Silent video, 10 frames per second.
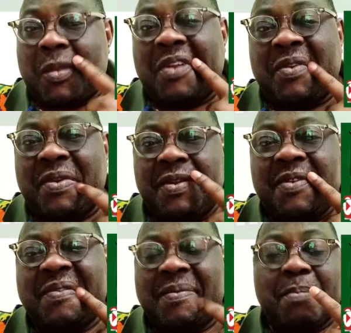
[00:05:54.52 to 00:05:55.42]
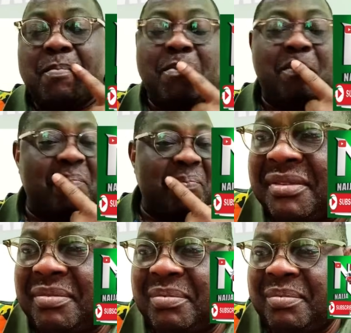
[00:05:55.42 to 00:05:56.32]
I don't need it.
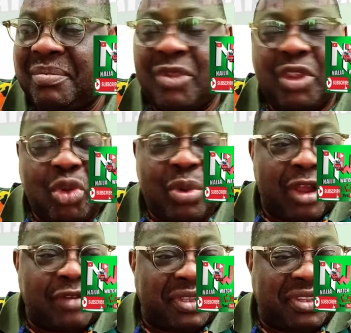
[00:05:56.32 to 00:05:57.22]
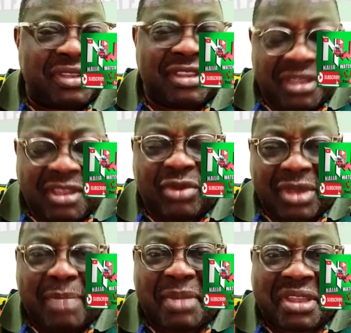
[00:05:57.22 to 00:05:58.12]
You will love it. It will
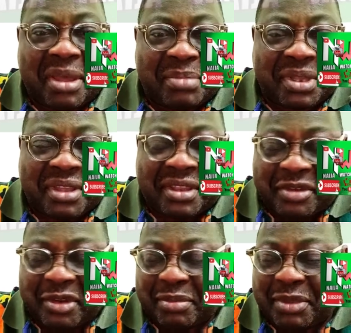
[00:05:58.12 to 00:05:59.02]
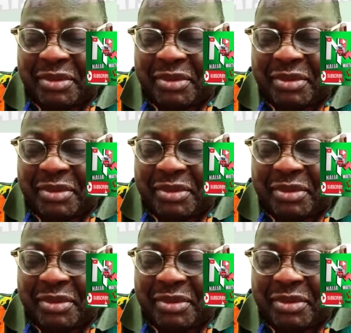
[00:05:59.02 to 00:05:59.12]
get better and better. Trust me.